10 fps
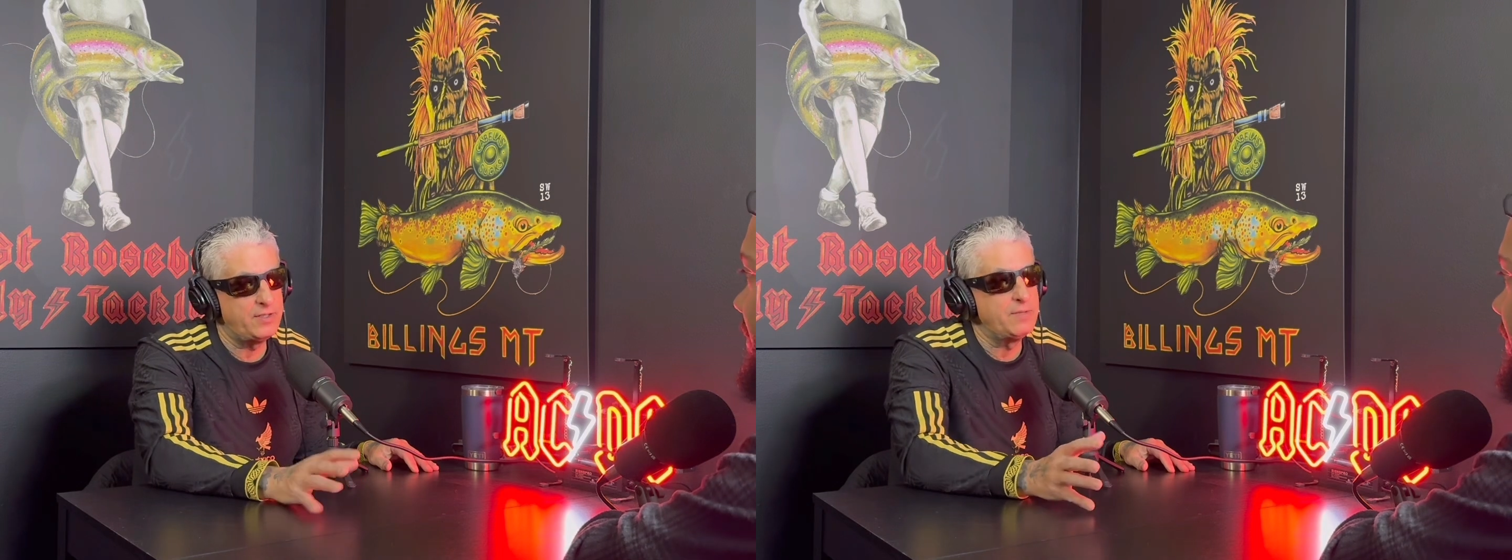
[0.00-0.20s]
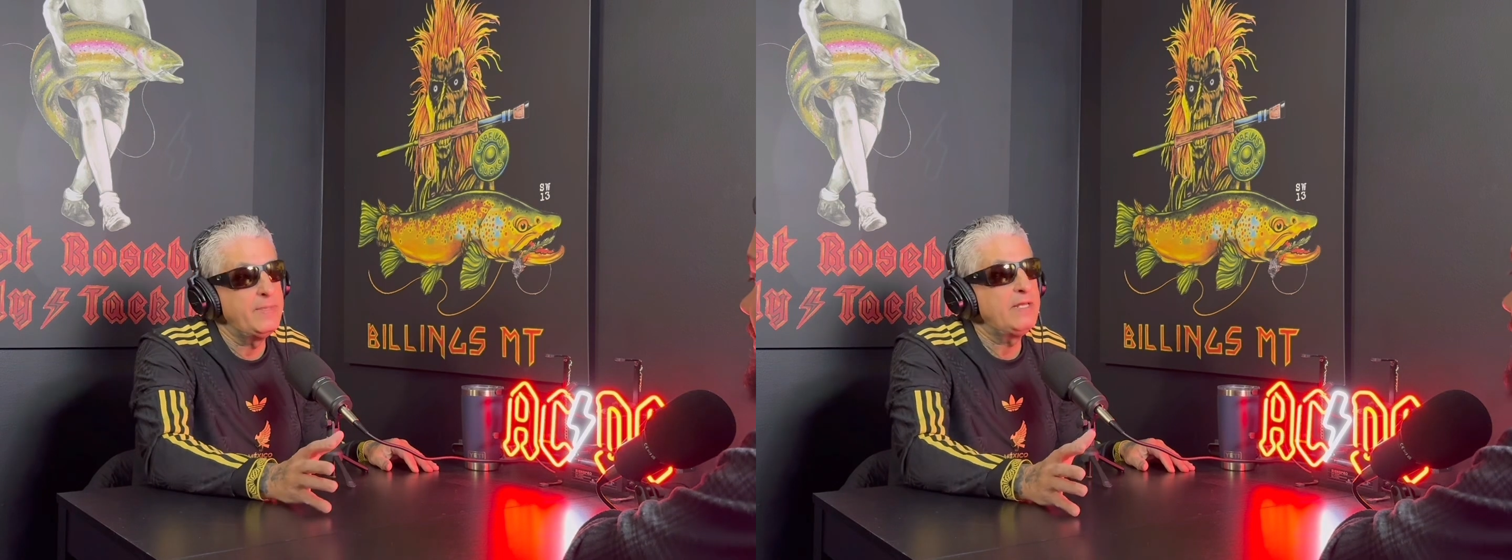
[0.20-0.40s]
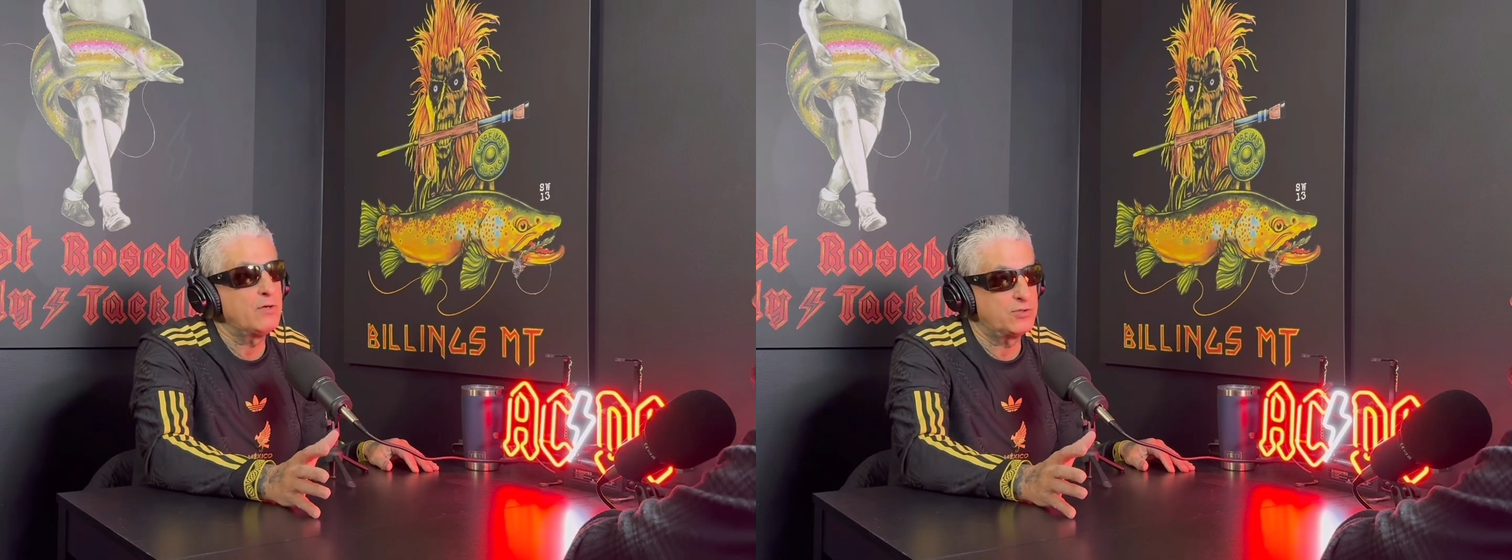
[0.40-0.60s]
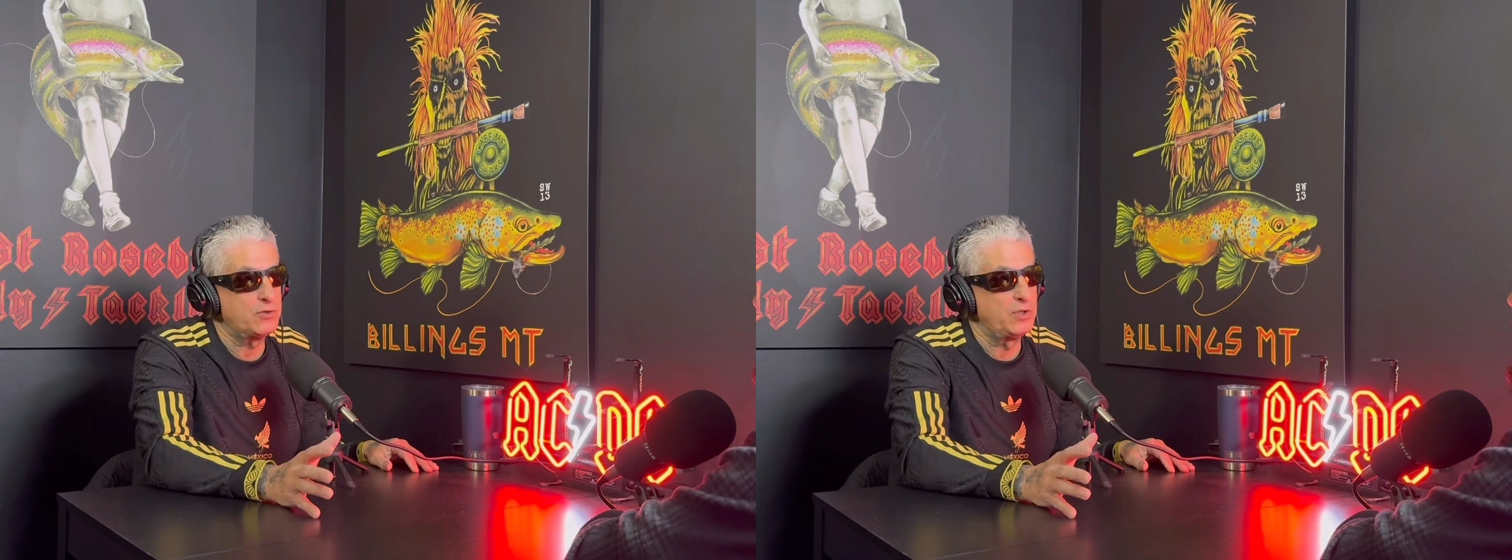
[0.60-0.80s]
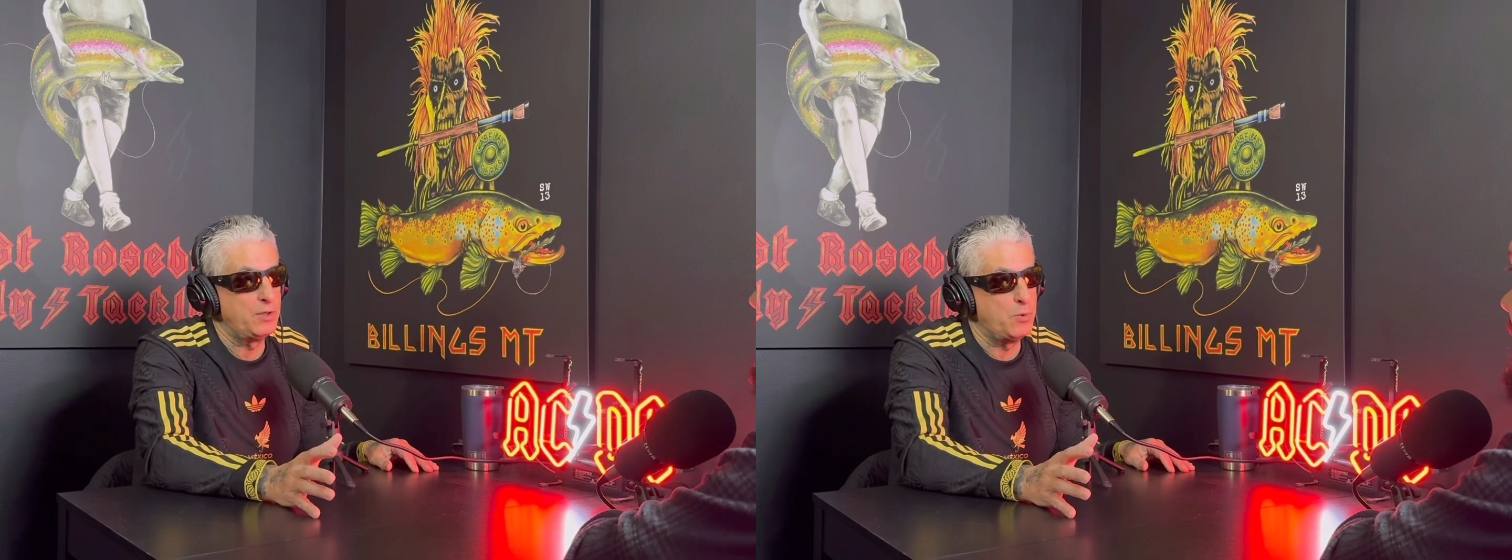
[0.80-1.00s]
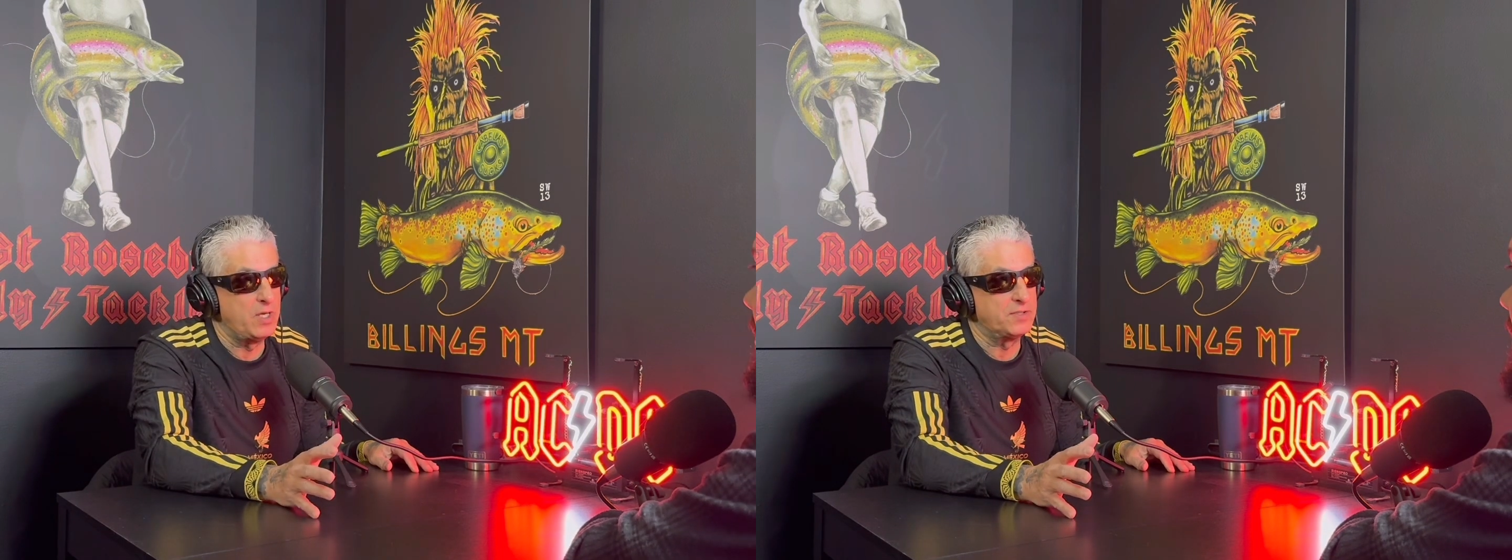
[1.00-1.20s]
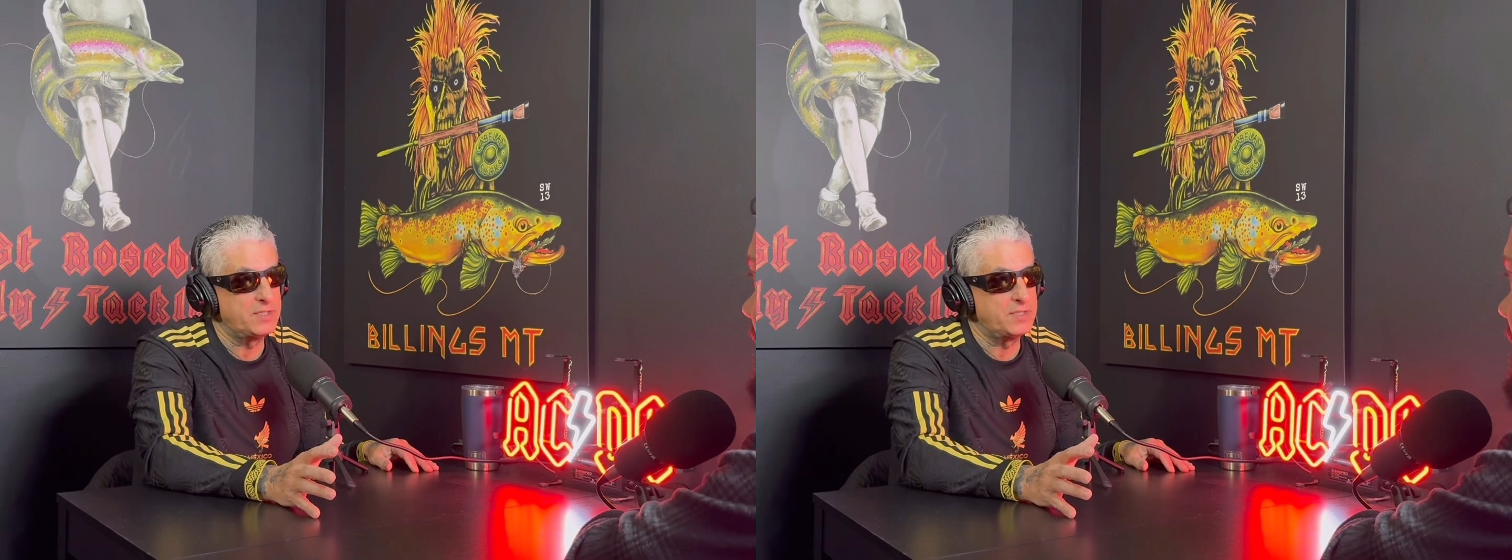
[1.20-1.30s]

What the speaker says: to me, there certainly was.